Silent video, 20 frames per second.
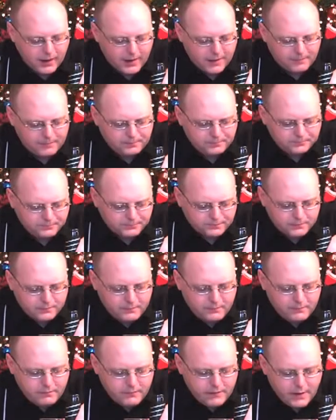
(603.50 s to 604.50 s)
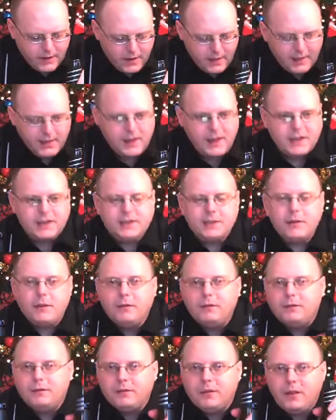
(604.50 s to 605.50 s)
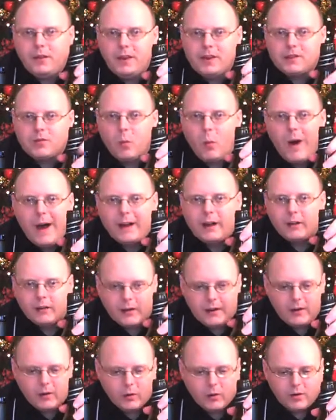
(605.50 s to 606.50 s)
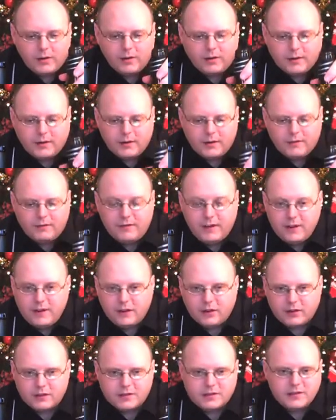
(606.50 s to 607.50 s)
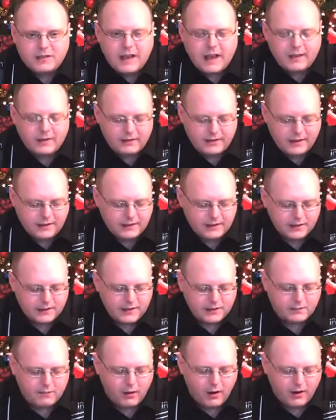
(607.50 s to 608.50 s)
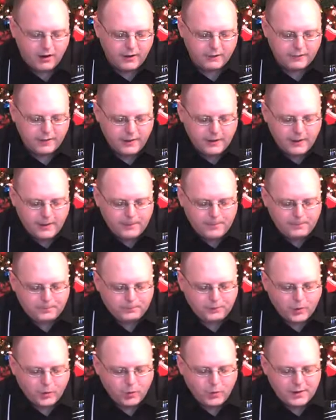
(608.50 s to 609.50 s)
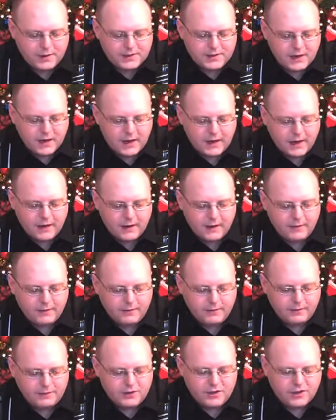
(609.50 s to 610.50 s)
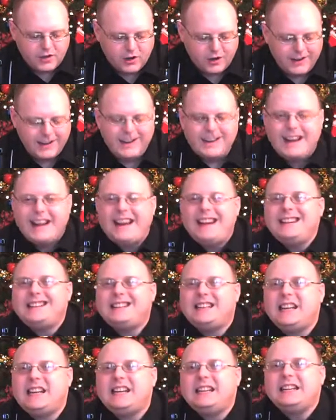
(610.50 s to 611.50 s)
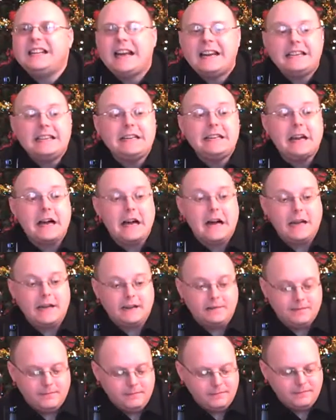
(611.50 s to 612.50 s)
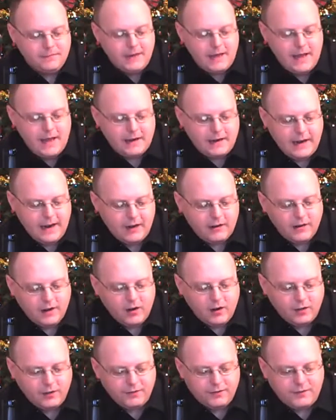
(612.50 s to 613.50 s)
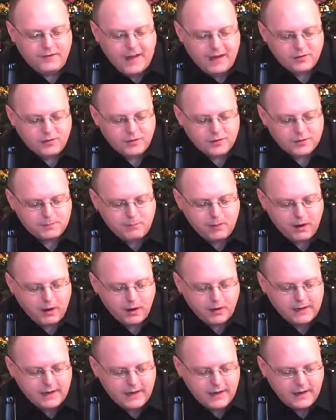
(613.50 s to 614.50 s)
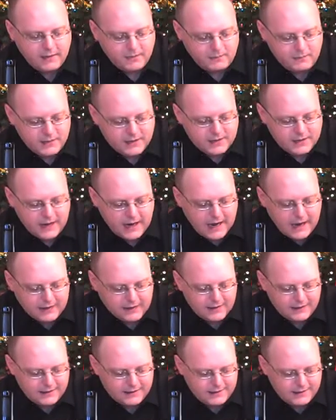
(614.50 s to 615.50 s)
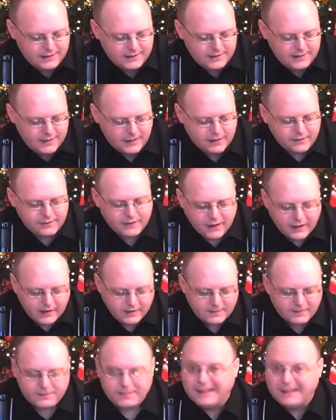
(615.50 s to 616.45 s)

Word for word: Uh, this this winery or the, vineyards that, that this is part of was uh, started in 1899 in an area called Founders Park in Patak Tikva.